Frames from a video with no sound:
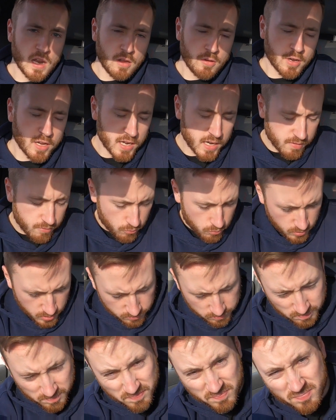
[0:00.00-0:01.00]
Hello again
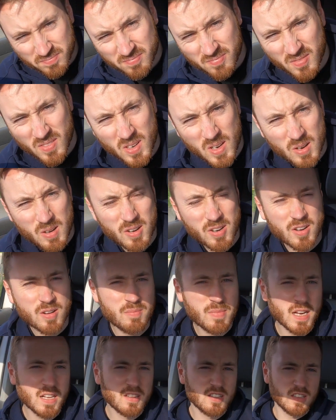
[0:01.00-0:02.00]
everyone,
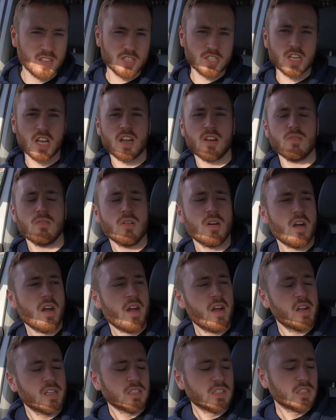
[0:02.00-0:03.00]
welcome back to the channel.
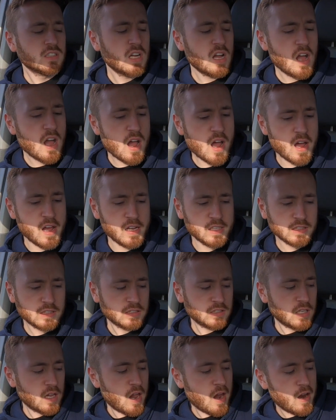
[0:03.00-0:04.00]
I
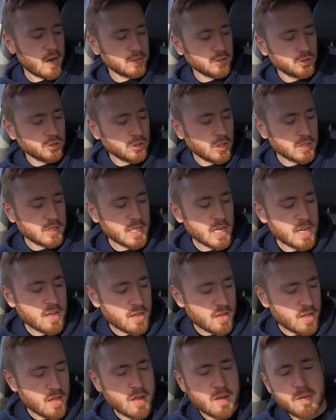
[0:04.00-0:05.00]
just thought I'd
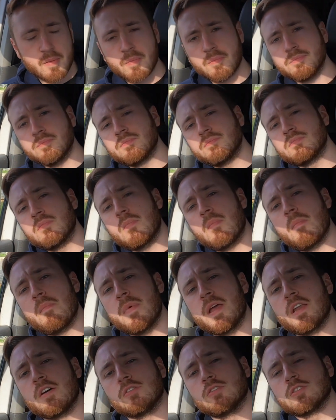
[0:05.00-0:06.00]
take a
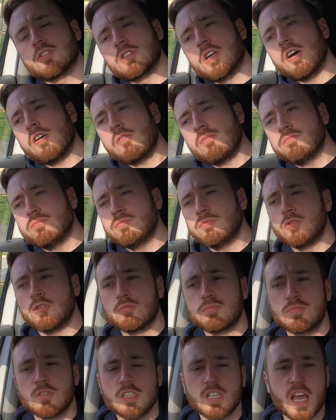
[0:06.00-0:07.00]
minute or so,
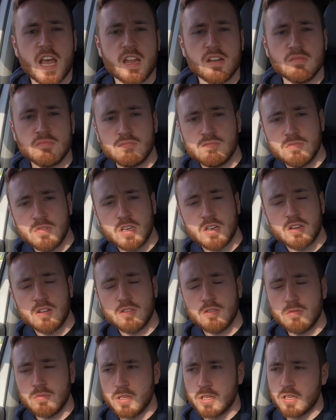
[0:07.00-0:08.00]
or 10 like I
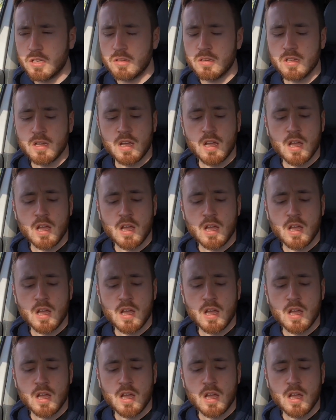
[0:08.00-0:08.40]
normally do,